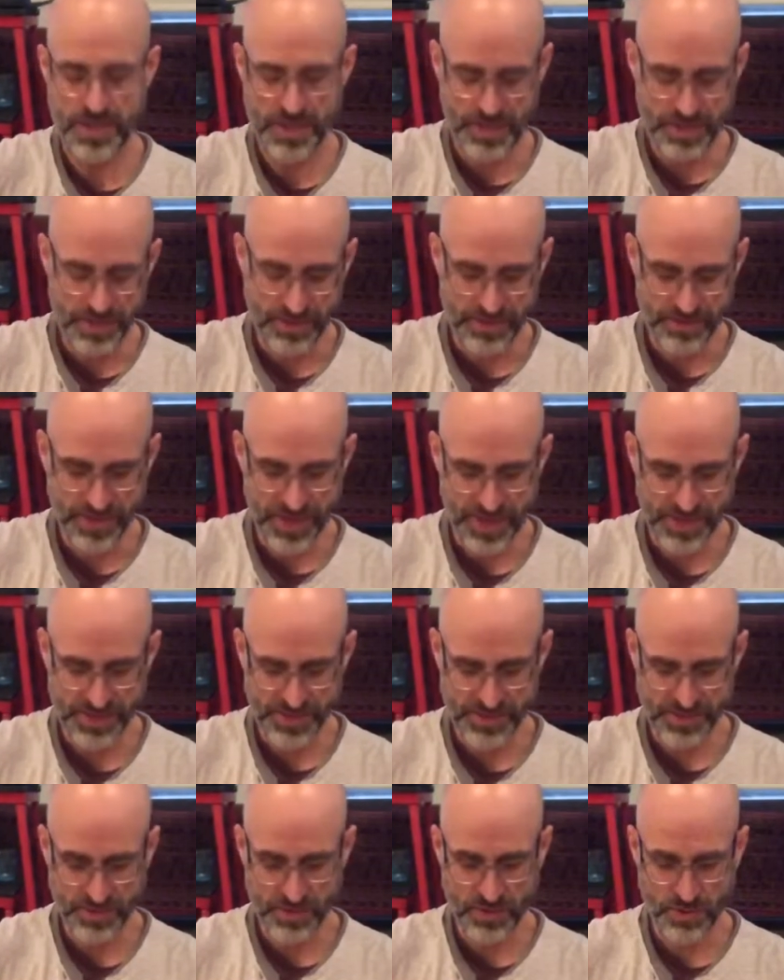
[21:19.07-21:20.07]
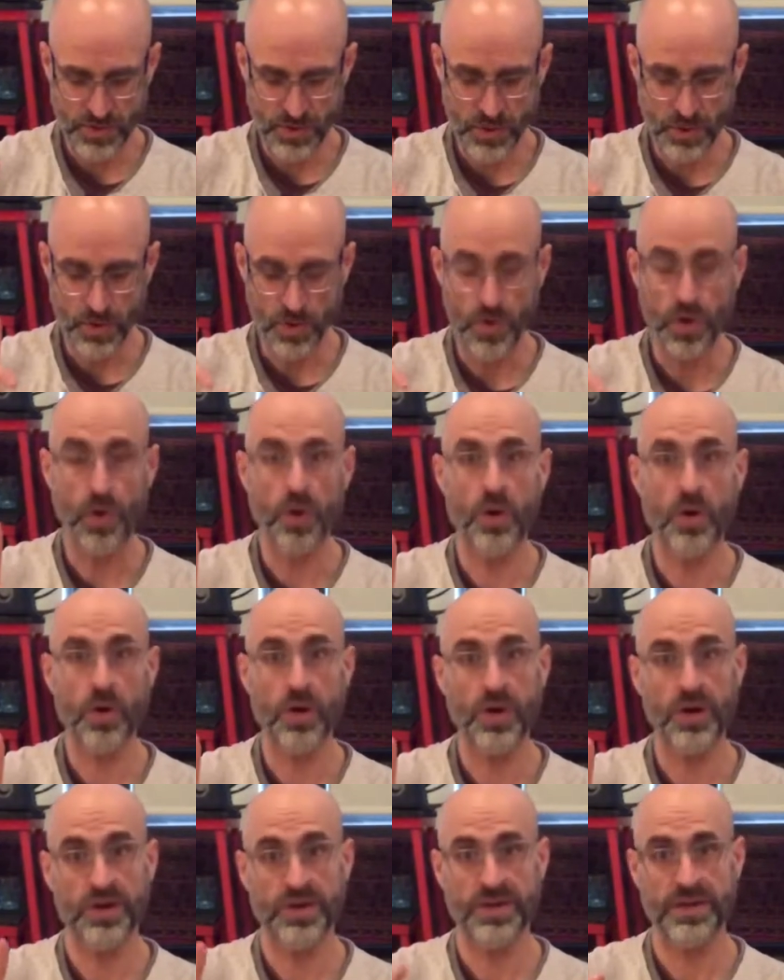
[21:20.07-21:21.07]
And then it's
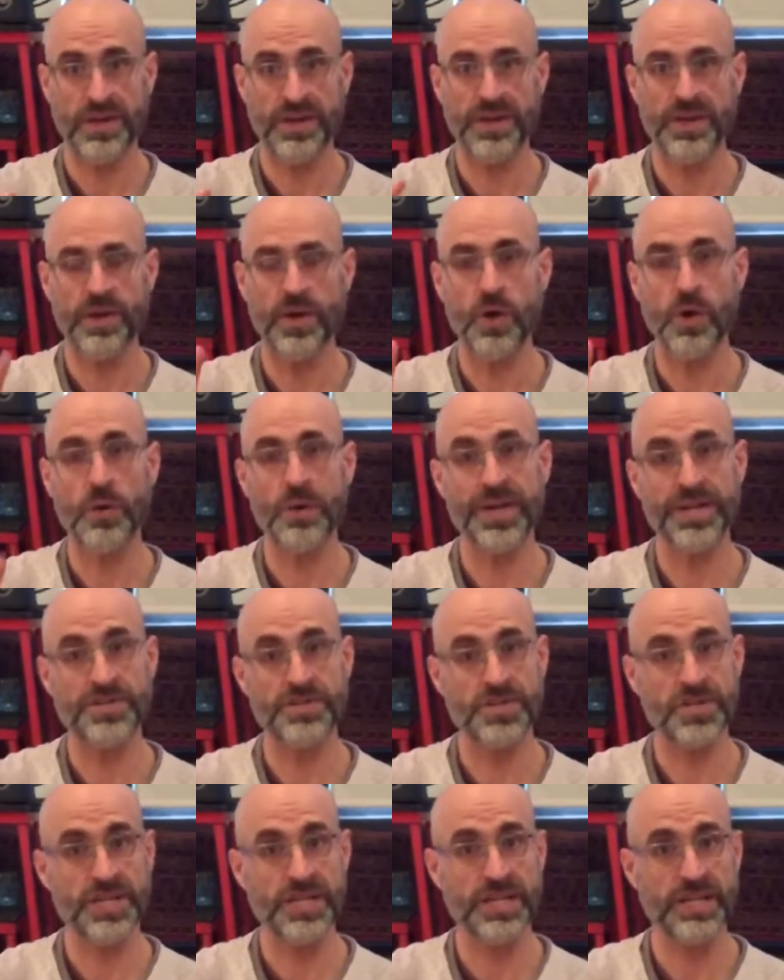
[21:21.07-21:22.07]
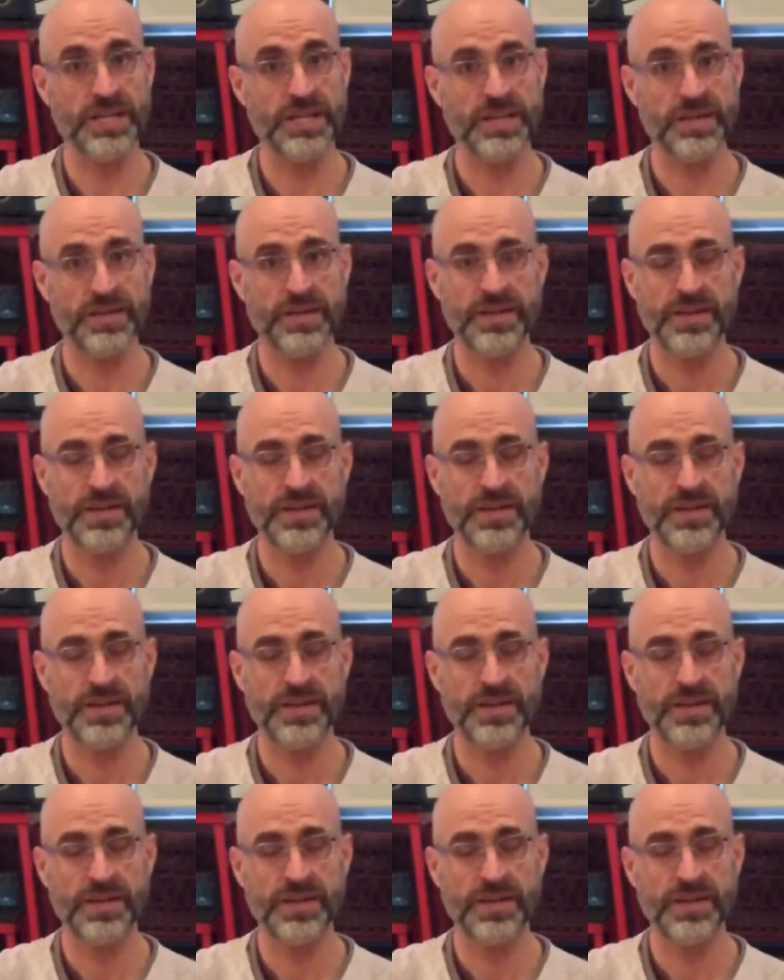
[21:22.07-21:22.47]
Ong, O-N-G.